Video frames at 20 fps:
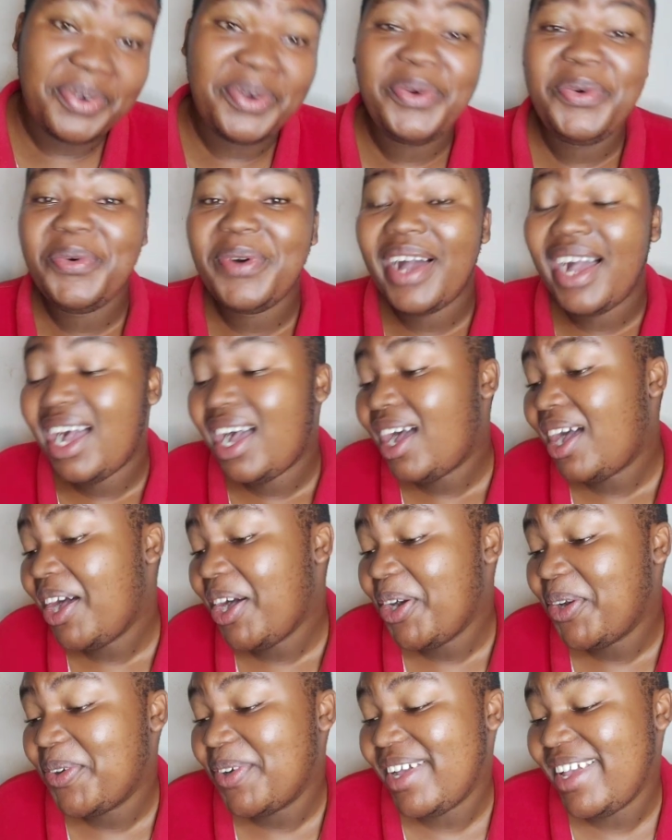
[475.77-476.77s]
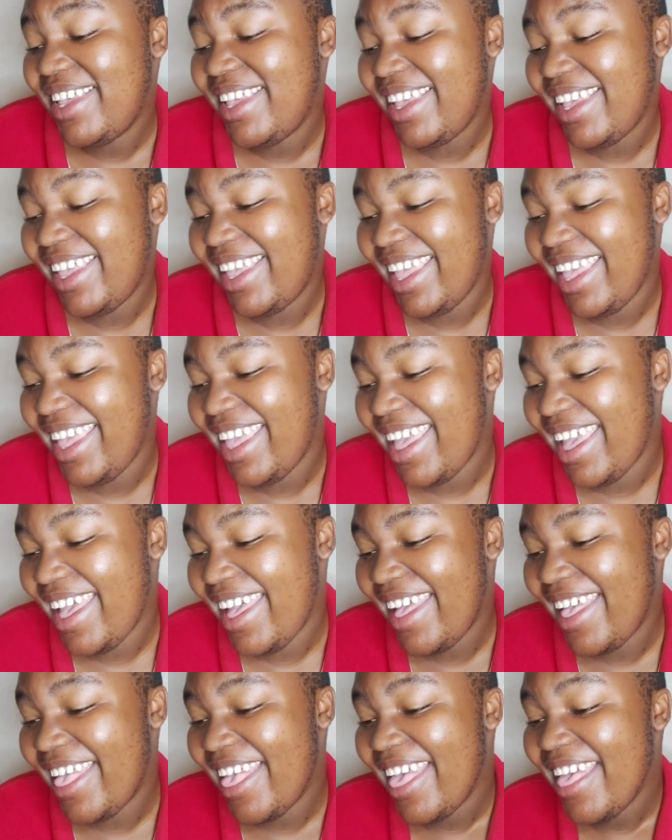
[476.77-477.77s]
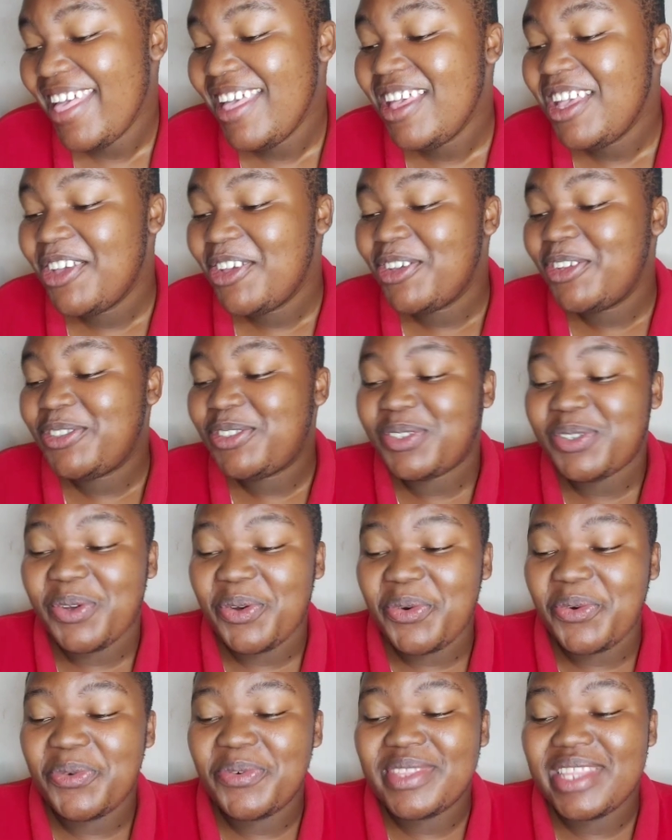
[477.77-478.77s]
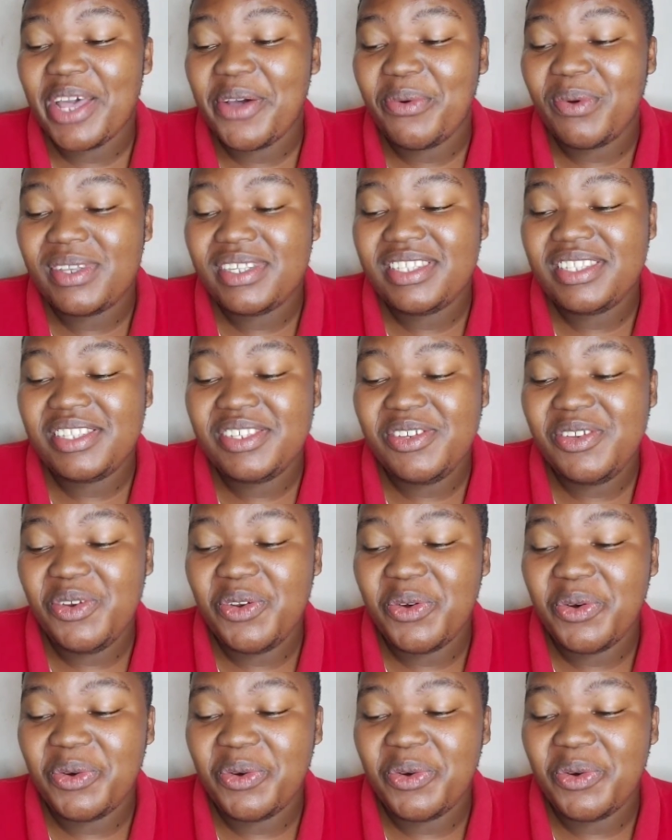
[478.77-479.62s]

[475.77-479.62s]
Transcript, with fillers: Oh wow. So that was, you